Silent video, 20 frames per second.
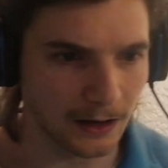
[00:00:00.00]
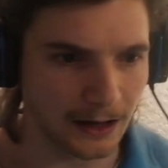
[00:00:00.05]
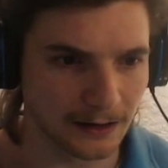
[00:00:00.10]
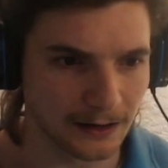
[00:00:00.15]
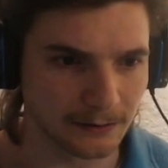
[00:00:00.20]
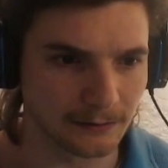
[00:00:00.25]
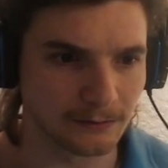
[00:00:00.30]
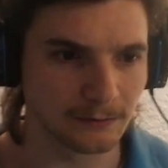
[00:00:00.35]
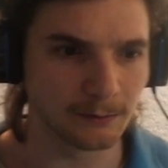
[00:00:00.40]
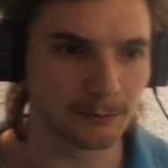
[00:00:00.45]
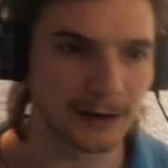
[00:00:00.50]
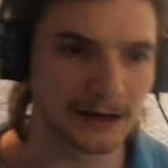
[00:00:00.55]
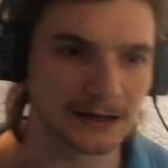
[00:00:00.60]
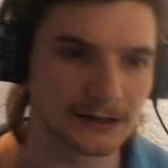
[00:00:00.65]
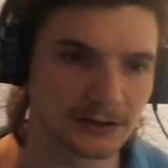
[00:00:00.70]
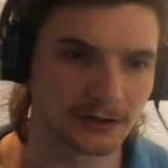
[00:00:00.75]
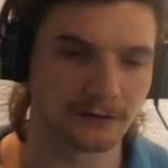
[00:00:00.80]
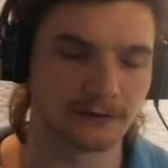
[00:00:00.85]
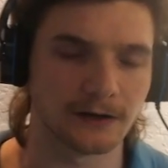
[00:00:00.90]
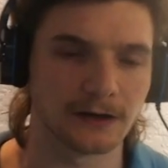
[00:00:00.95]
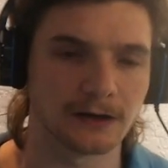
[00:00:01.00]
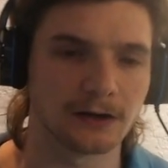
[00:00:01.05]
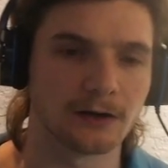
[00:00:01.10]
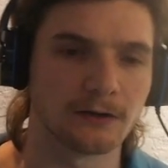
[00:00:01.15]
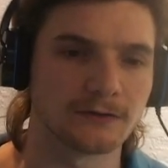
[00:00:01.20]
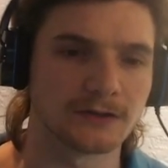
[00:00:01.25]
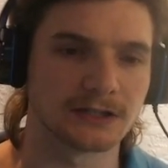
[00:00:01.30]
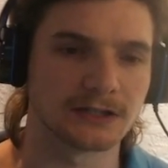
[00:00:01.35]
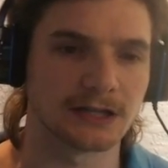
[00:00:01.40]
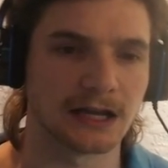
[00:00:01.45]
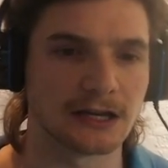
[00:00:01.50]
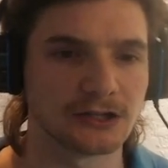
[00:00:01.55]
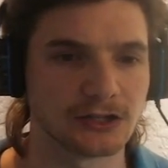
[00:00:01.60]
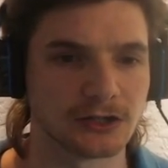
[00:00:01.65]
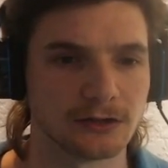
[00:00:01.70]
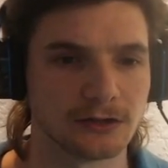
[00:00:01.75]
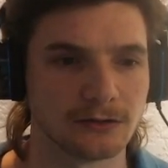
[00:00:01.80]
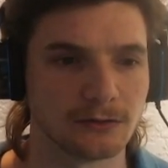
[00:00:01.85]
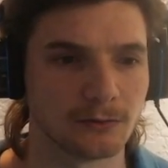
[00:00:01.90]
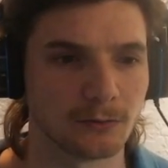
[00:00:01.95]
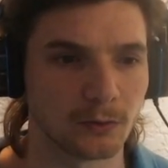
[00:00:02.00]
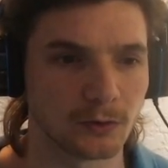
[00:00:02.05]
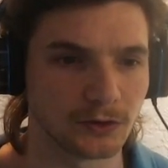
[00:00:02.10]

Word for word: and based off our conversation,